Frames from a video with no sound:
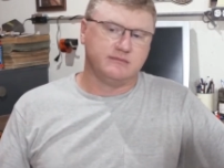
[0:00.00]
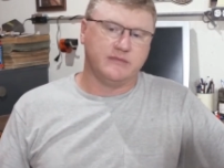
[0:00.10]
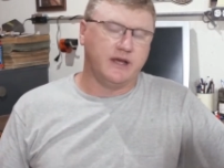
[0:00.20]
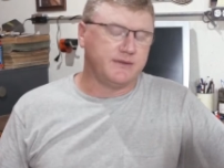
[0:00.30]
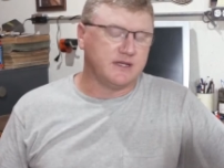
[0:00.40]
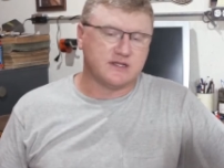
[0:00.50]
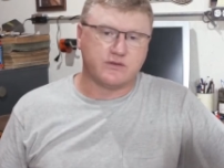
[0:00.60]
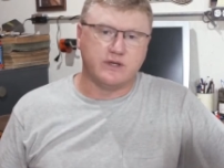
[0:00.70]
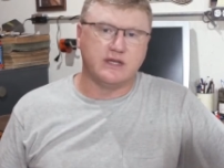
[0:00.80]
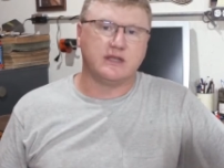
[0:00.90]
I think it's
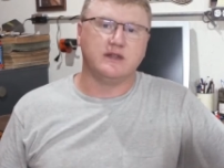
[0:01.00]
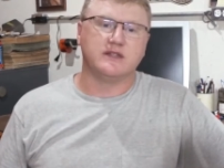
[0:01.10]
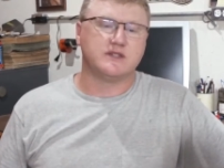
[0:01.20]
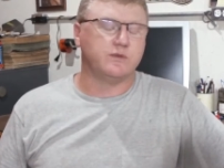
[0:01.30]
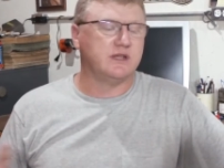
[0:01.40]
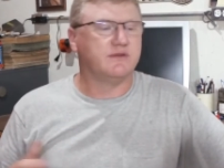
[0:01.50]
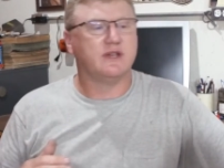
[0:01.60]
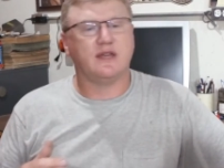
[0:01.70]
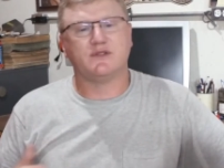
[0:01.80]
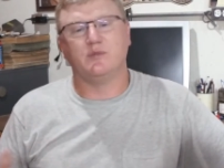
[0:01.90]
ridiculous we even
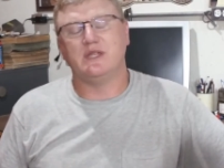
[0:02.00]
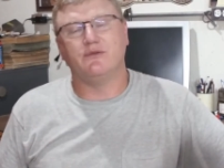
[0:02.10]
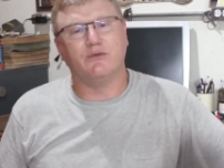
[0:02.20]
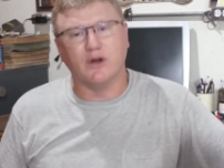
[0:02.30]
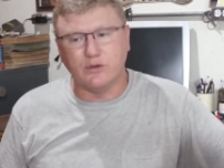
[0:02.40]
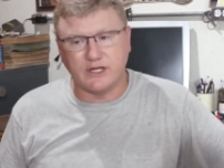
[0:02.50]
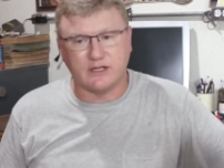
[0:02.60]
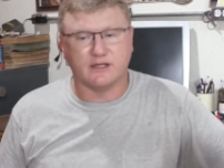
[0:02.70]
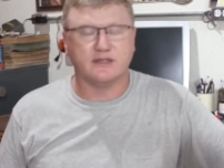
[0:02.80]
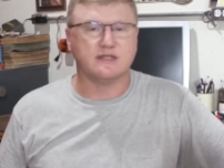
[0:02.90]
have to be voting
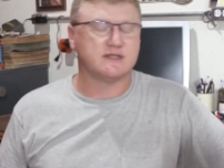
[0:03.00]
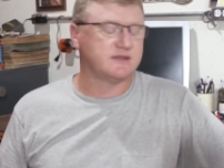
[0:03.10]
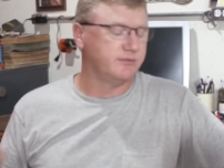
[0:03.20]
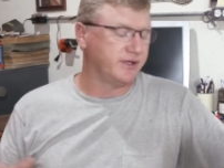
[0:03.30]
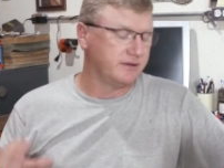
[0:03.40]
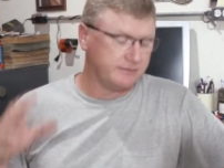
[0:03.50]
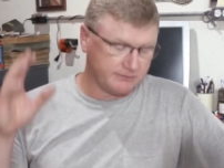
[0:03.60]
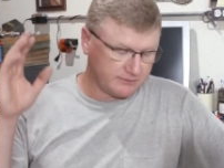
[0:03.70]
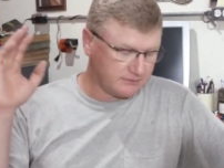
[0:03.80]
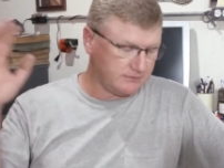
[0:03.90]
on this, but
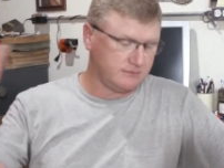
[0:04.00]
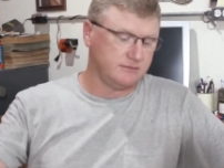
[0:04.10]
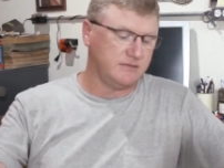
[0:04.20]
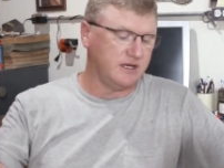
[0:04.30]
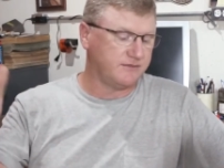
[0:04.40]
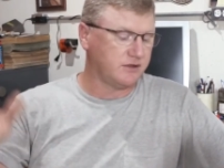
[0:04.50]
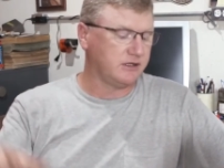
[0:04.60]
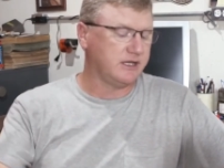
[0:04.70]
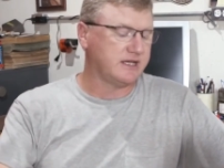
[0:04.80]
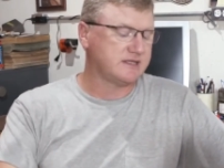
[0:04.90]

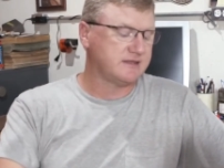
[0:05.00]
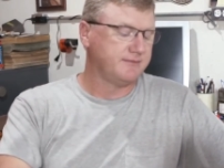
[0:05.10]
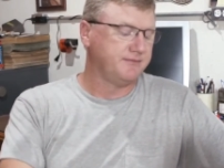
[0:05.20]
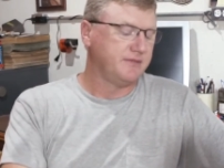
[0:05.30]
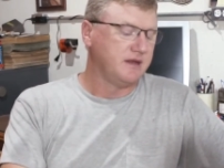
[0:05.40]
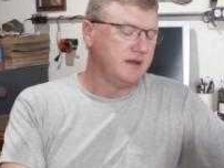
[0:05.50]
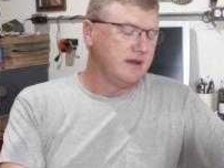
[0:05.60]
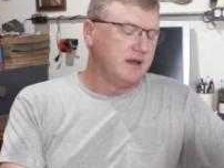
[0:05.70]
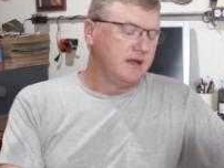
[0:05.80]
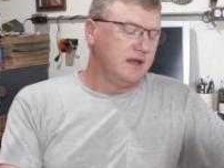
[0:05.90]
nevertheless.
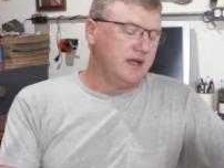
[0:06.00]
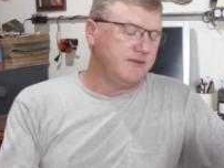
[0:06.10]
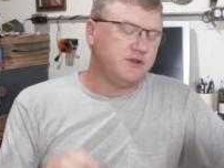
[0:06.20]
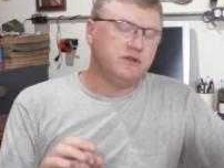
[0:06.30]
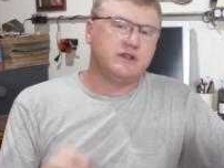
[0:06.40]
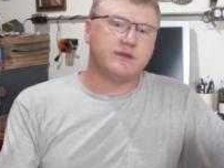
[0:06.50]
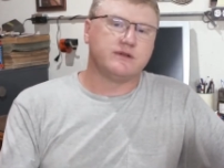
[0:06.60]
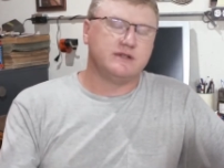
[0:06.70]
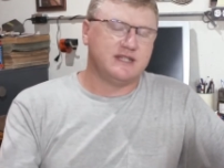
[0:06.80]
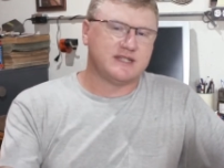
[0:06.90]
If you
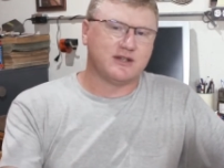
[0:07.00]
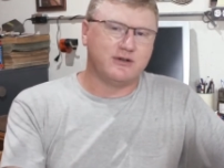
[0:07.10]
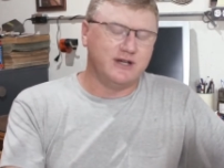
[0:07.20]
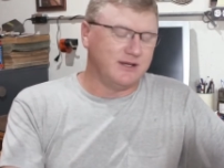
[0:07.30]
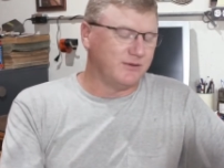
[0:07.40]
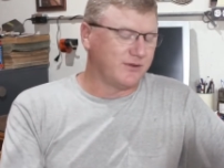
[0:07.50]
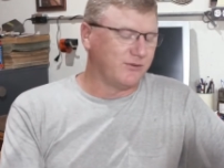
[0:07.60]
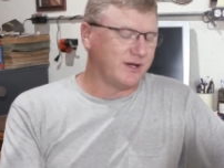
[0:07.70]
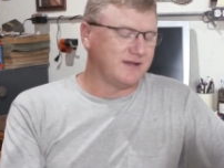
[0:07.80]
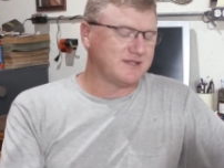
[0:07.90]
disagree with
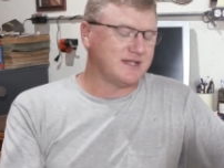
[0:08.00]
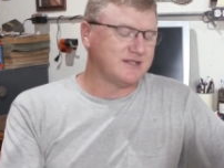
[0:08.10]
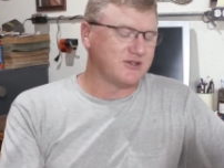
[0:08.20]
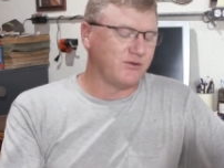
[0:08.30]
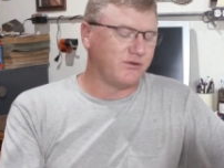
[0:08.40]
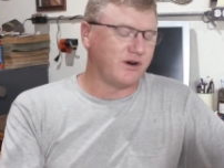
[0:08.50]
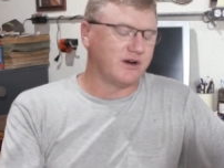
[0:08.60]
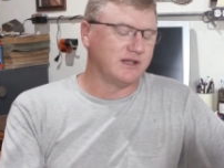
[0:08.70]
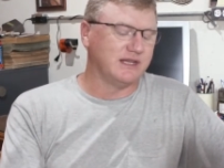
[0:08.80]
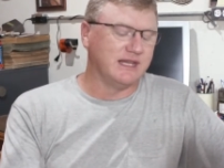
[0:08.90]
what I've said so
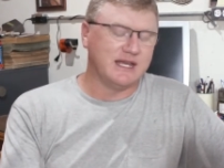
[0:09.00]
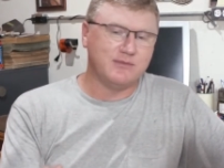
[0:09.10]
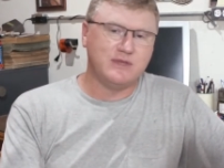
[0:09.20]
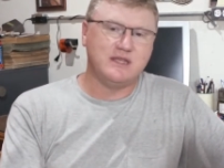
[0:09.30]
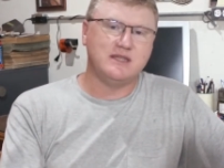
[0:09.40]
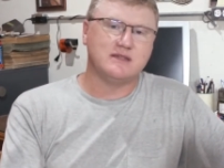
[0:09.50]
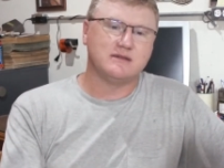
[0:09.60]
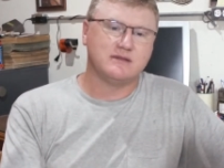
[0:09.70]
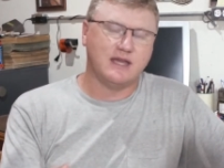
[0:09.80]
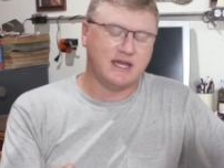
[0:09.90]
far, let me
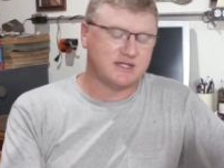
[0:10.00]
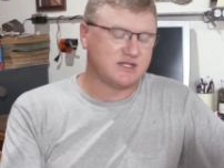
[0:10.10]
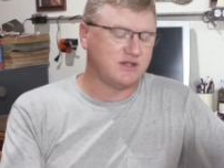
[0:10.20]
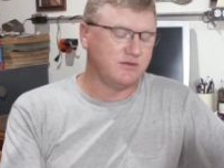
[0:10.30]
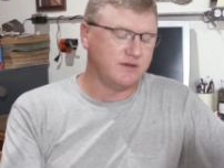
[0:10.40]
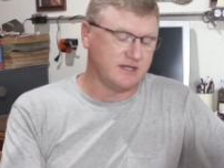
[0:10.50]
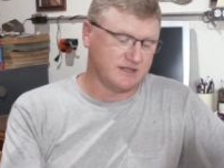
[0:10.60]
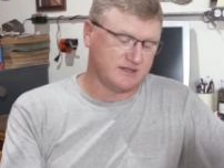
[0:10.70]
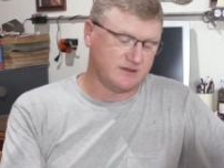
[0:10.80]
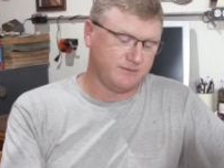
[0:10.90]
ask you
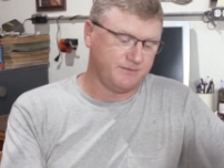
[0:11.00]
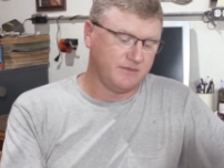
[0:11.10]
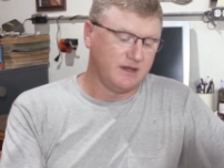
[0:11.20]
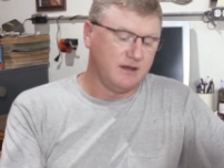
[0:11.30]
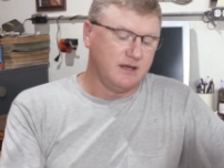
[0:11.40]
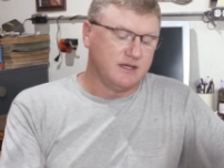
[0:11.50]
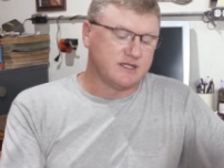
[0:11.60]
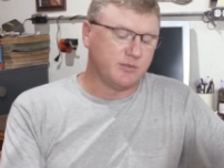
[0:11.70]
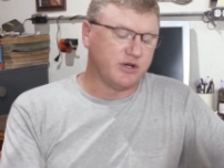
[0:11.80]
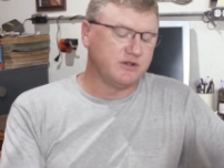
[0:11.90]
this.
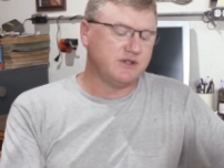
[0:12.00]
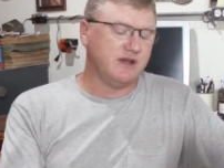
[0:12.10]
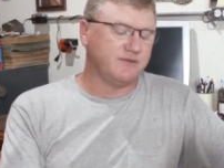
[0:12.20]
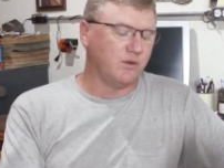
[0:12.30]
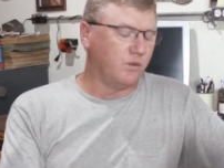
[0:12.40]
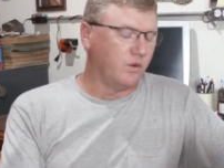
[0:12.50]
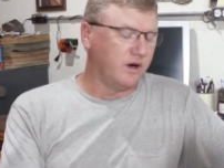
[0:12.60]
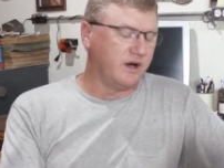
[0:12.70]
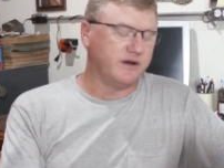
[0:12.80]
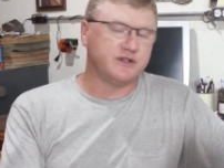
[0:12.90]
Suppose you have a
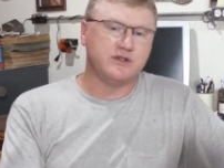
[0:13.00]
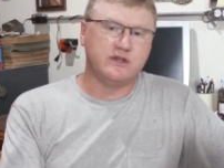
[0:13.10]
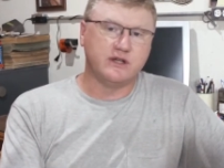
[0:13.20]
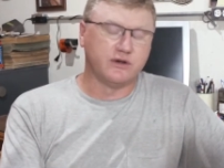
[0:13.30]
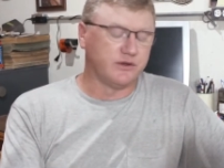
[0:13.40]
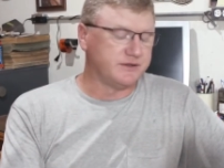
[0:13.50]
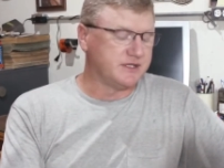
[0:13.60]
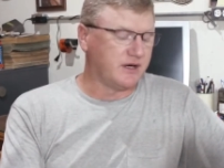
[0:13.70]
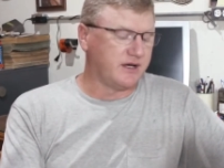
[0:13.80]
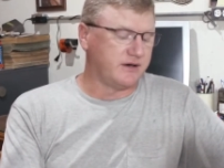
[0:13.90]
1 or 2 year old
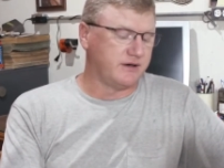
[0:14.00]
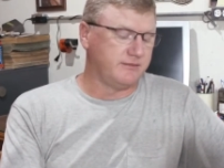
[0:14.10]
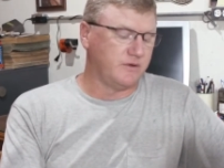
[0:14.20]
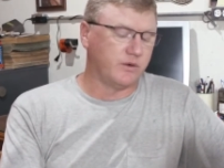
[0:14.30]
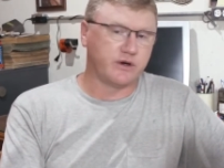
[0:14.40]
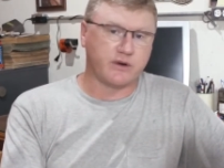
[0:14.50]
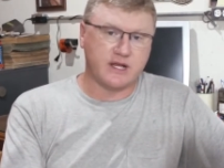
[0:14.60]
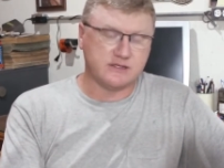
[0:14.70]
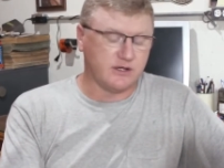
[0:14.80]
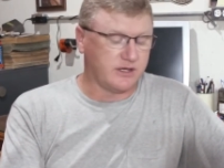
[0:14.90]
daughter or
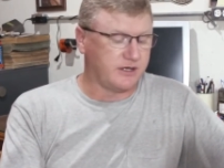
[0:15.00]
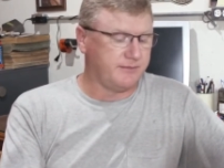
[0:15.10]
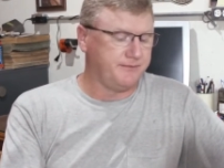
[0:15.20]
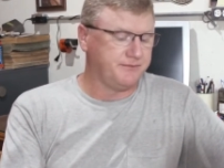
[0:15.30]
granddaughter.